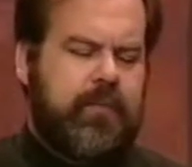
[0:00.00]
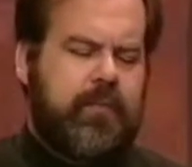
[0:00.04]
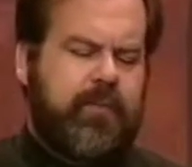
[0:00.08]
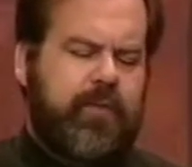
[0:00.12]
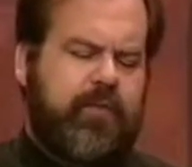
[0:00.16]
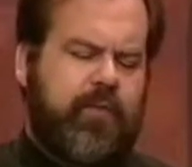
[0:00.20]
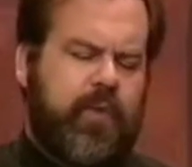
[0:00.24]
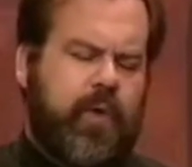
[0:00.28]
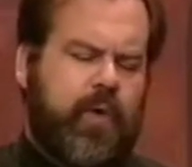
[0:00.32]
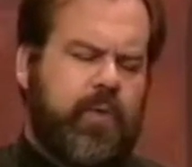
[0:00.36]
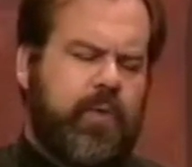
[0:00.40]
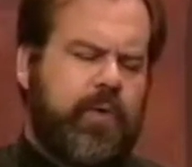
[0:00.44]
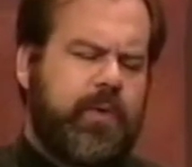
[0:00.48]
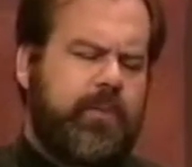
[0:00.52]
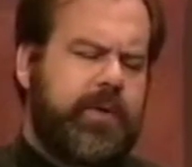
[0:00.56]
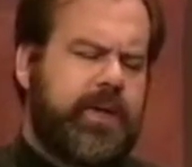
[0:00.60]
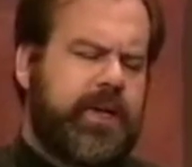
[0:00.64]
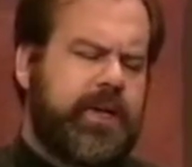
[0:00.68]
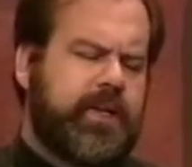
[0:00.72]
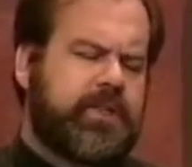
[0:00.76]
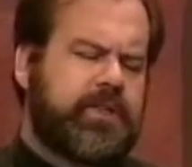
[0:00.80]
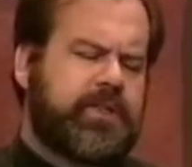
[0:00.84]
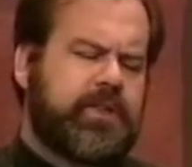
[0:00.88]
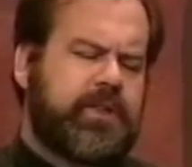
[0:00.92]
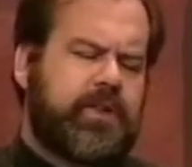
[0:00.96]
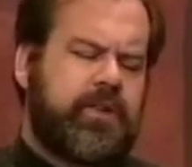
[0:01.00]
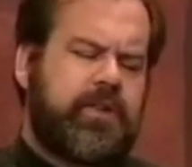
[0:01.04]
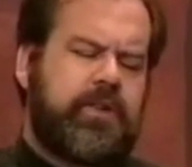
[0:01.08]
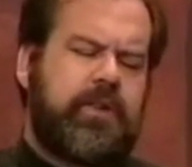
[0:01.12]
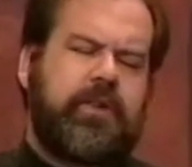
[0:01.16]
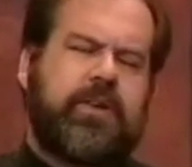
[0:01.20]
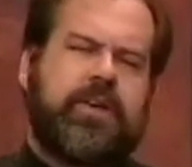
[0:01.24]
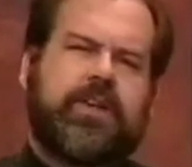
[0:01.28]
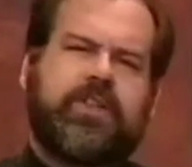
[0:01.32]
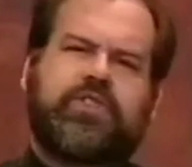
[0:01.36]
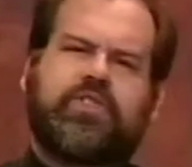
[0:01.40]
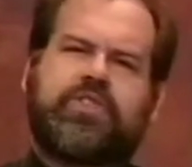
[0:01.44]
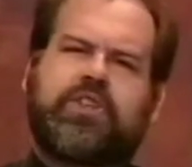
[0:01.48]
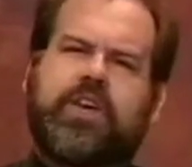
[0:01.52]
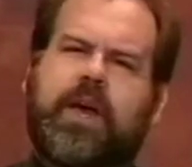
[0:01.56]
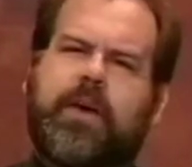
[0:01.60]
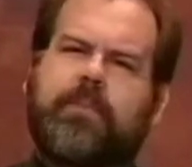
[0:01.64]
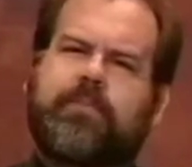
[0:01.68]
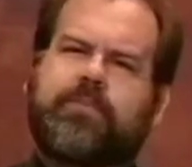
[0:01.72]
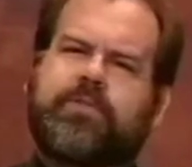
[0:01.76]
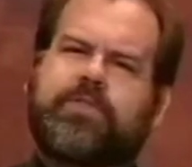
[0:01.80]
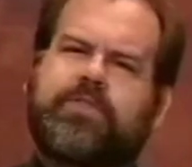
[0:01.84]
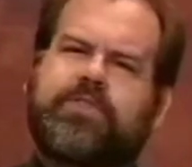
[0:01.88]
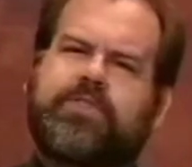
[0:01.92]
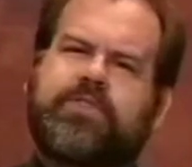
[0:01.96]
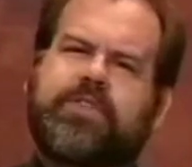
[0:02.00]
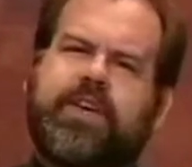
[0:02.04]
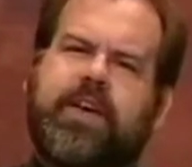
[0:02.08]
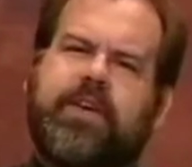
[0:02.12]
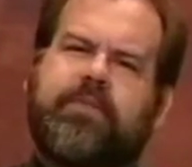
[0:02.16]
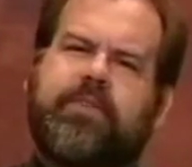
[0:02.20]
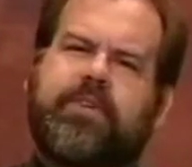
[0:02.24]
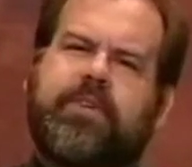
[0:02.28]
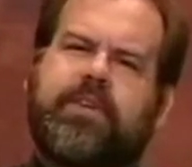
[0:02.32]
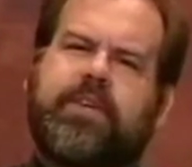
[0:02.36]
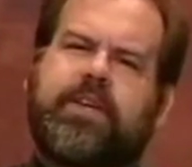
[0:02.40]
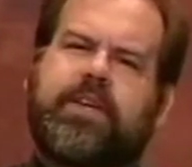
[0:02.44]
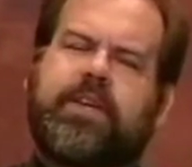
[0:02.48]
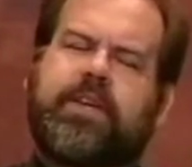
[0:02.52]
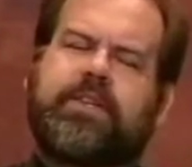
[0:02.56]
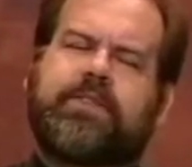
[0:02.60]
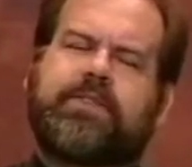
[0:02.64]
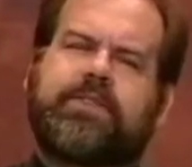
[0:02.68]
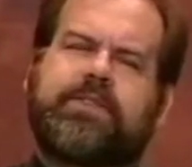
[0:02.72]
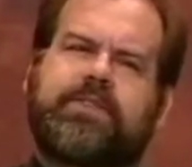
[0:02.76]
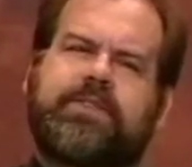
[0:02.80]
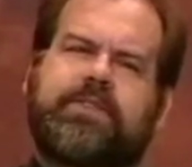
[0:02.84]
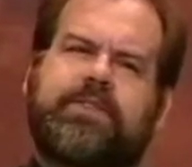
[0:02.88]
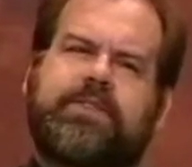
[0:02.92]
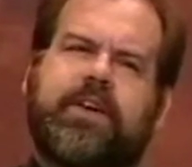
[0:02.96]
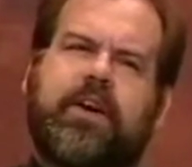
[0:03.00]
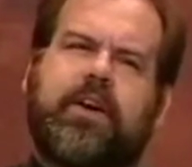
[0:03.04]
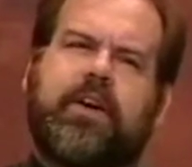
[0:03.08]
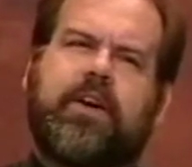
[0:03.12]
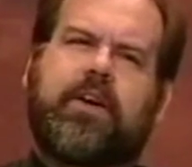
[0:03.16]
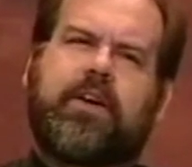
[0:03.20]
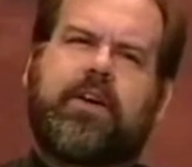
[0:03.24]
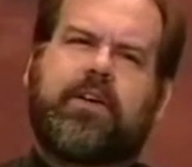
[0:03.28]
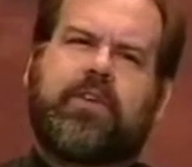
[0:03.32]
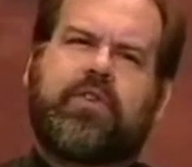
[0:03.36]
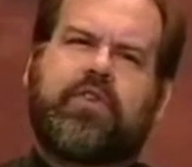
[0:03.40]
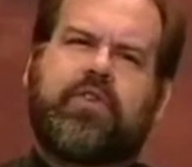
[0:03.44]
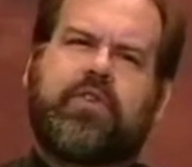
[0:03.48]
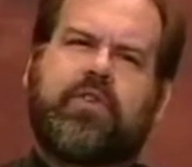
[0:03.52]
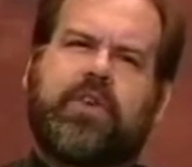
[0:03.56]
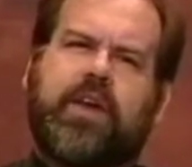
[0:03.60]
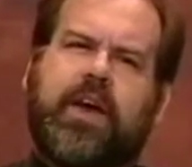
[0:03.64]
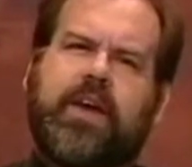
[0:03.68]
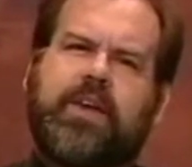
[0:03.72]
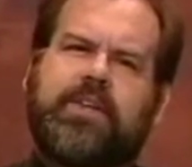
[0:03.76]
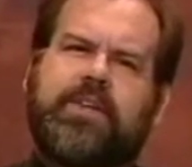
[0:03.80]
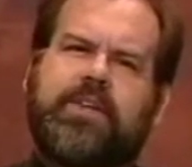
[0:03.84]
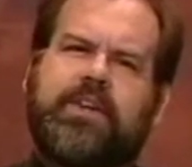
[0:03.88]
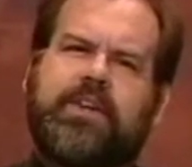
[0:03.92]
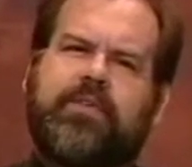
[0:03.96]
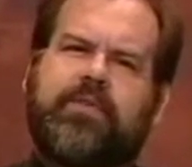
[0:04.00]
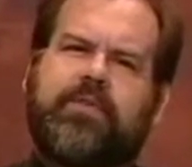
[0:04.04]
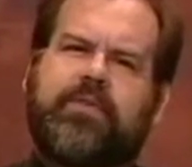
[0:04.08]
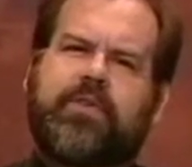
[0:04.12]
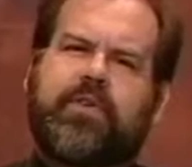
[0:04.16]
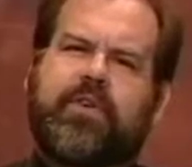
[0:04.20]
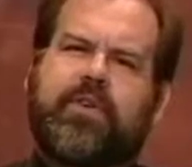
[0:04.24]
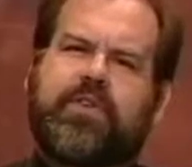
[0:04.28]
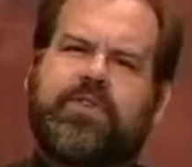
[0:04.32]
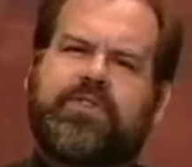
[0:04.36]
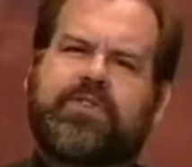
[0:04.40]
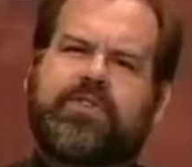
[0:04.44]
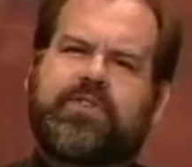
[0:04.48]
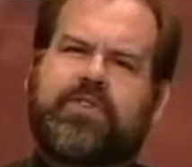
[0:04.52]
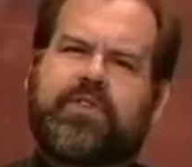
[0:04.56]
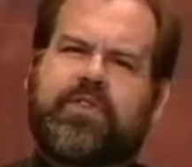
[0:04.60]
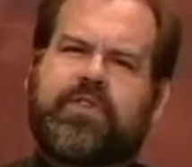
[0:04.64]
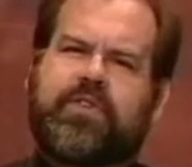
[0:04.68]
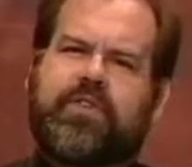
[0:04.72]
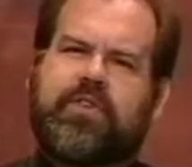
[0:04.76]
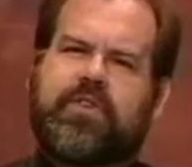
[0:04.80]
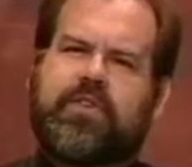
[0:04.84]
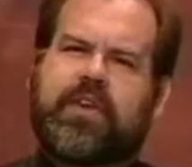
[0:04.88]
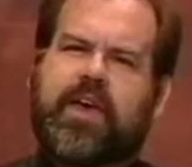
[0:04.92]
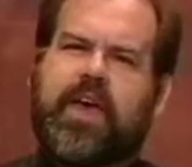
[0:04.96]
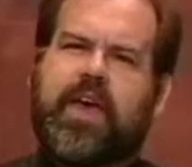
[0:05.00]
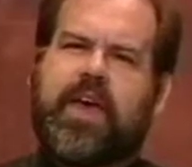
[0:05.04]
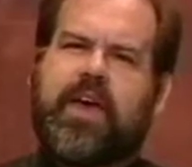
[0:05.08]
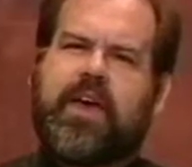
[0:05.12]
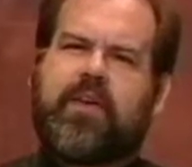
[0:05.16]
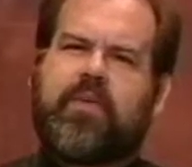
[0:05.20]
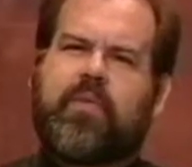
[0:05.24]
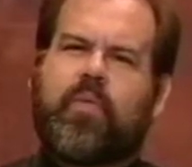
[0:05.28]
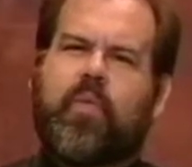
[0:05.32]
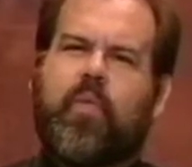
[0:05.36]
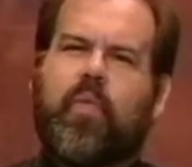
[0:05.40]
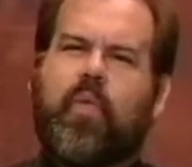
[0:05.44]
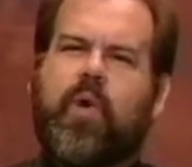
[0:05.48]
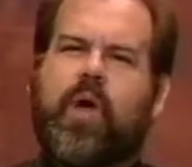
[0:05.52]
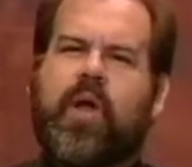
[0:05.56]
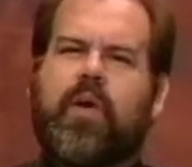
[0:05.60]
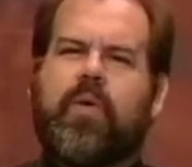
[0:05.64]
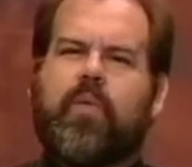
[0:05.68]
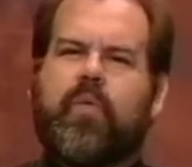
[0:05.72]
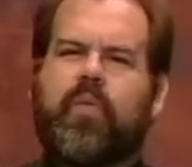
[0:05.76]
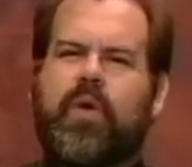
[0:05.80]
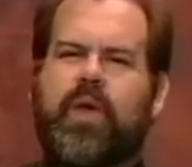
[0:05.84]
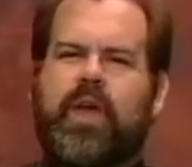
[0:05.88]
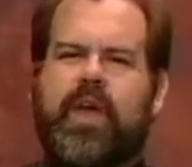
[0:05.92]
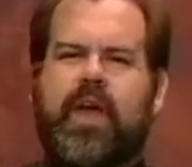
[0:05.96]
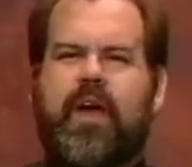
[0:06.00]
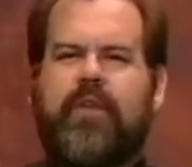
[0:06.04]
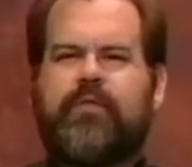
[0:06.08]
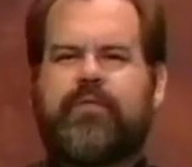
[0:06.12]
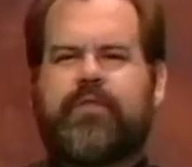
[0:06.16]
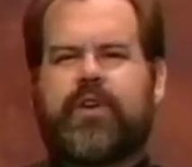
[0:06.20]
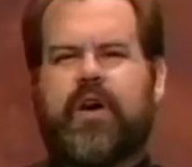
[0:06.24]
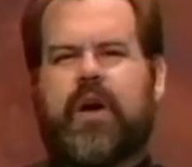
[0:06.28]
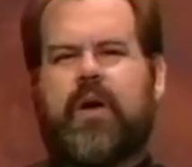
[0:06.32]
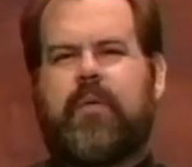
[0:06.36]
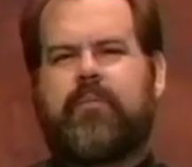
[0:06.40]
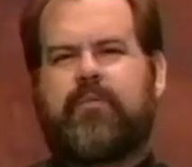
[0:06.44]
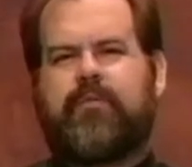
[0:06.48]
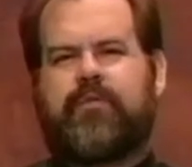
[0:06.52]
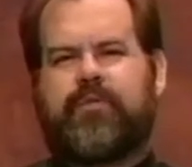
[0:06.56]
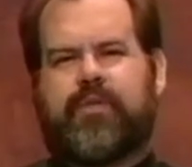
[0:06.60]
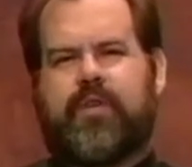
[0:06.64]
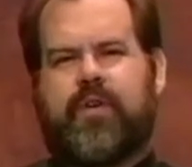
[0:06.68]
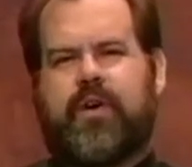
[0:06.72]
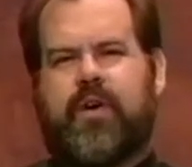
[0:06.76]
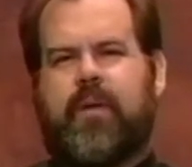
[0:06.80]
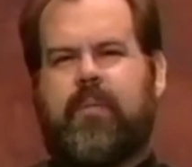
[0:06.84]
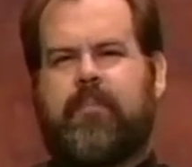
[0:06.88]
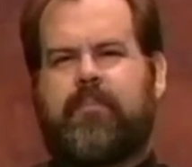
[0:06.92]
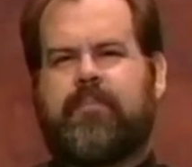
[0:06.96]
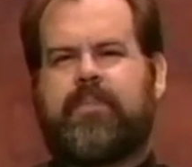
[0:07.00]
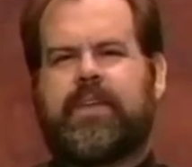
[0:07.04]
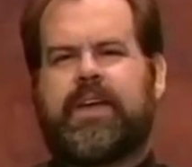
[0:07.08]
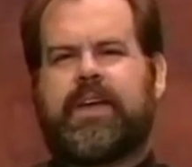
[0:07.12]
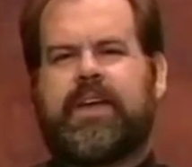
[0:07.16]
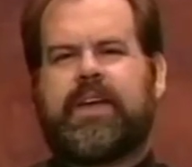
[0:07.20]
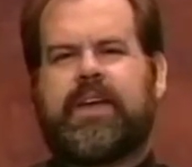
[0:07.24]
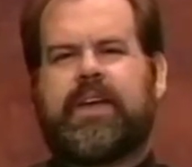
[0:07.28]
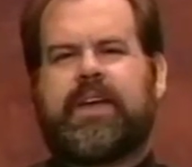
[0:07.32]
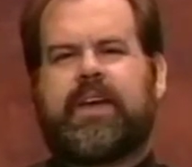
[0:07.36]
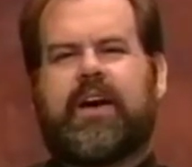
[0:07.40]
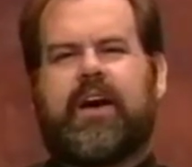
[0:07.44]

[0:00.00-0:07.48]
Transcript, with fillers: Before we begin to look at Chapter 7, it's a good idea for us to look at where we have come from.